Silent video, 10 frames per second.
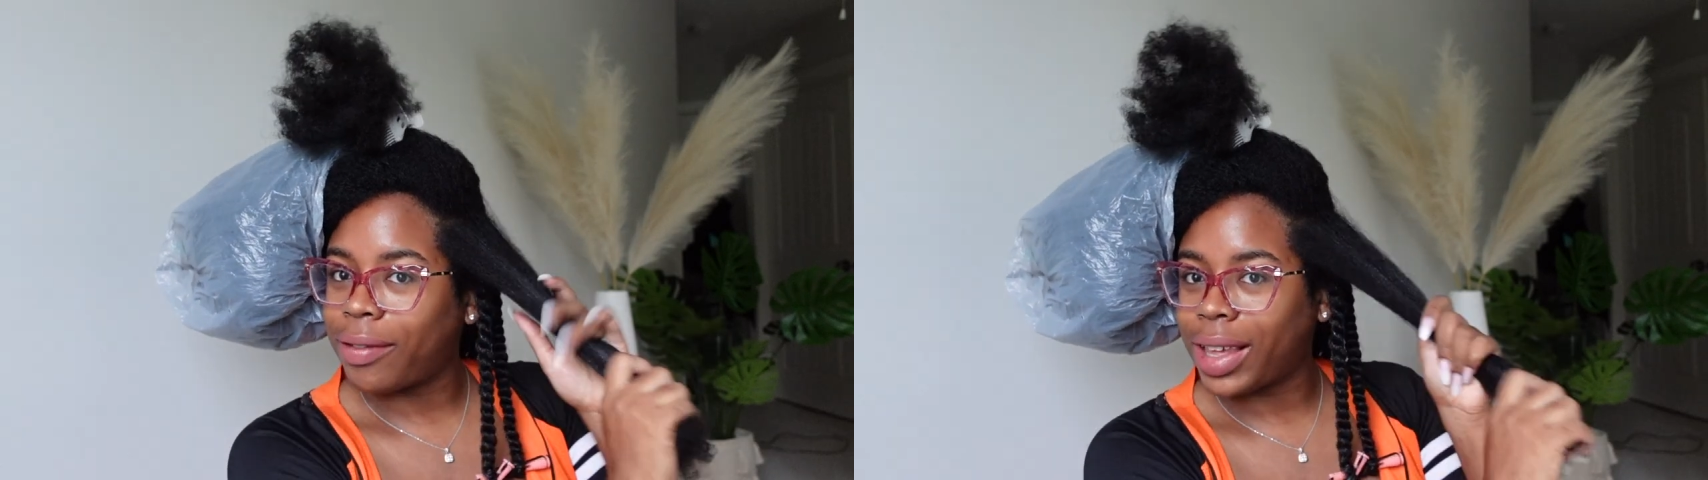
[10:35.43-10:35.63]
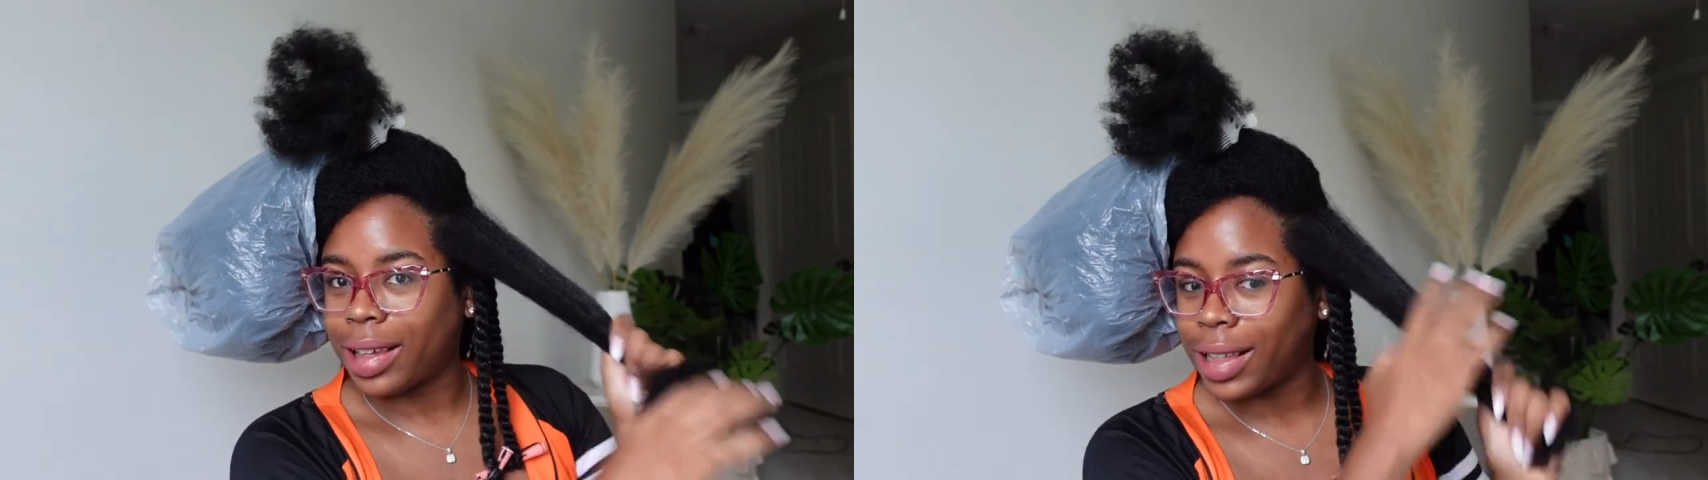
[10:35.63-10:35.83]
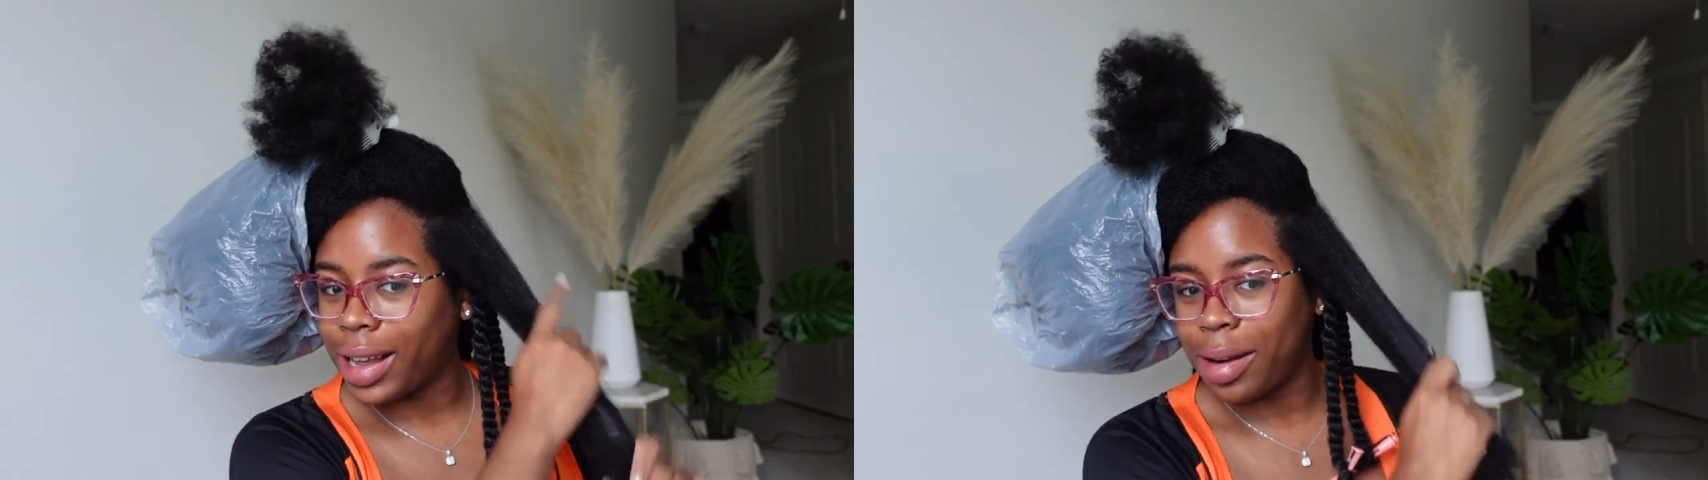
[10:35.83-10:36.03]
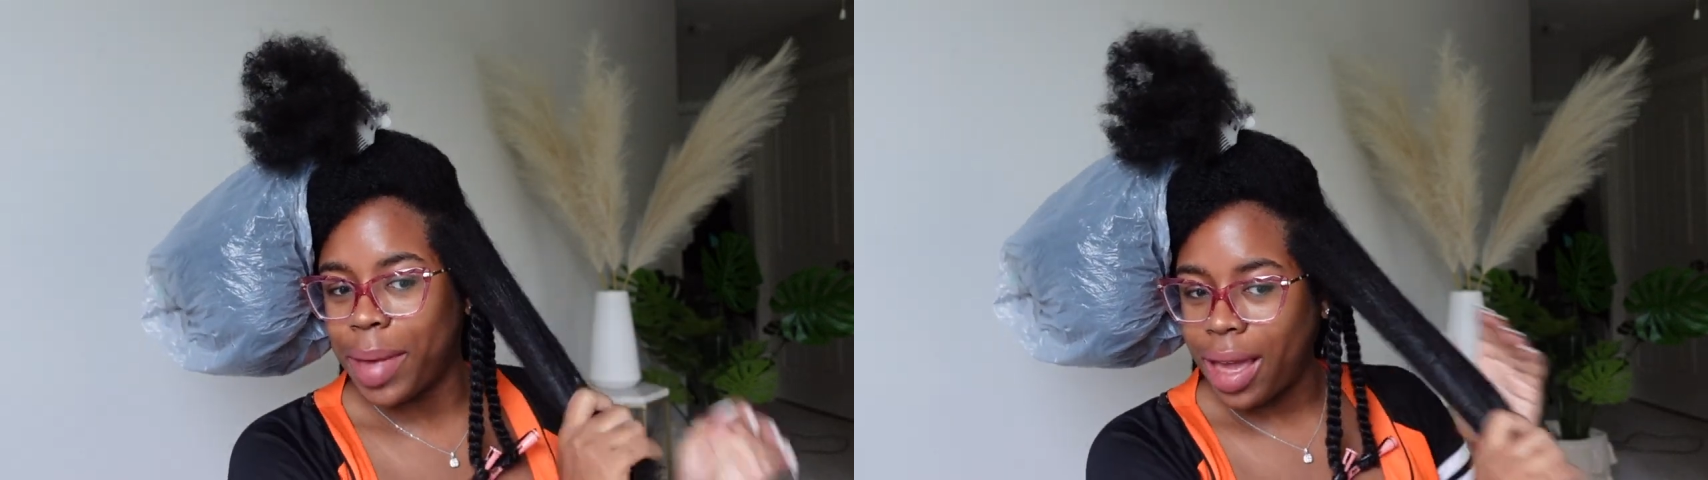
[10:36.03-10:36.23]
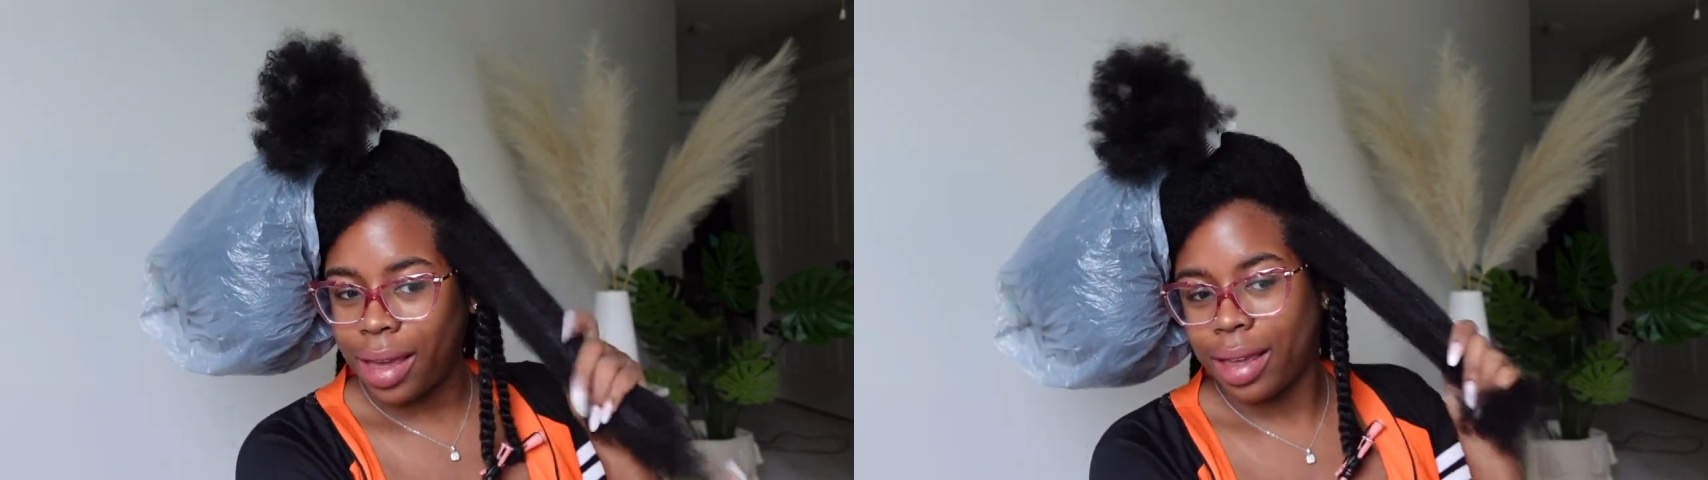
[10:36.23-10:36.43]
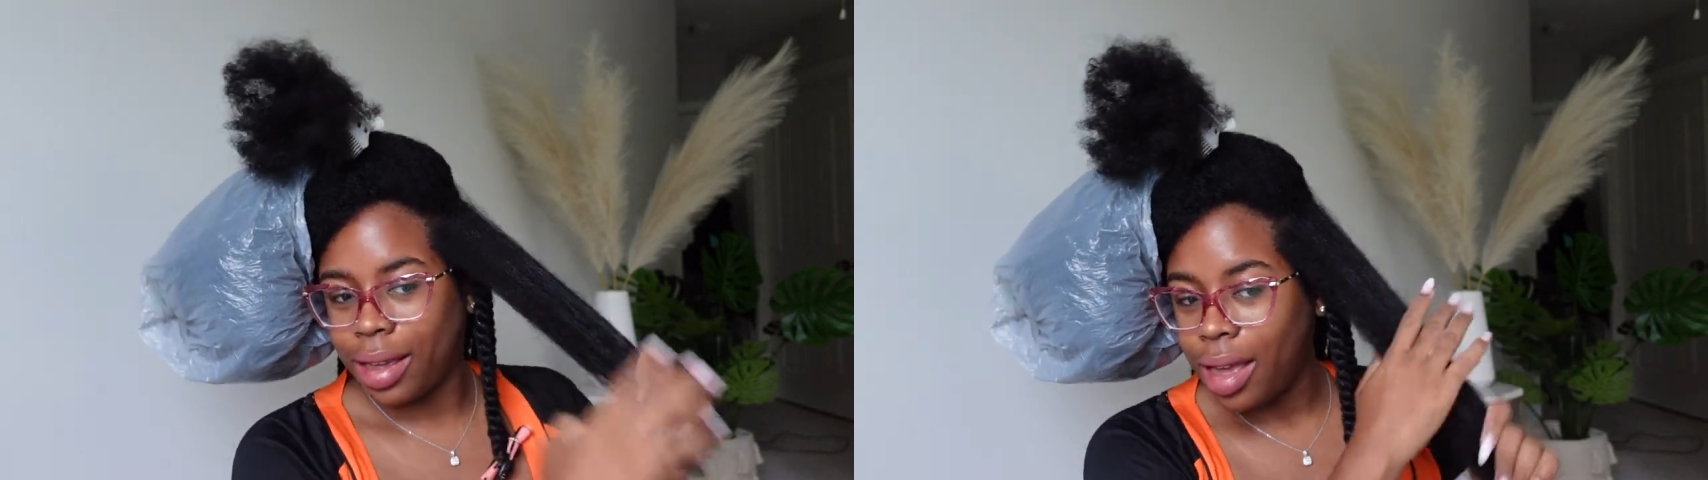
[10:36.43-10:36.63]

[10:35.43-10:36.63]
fiance in the back.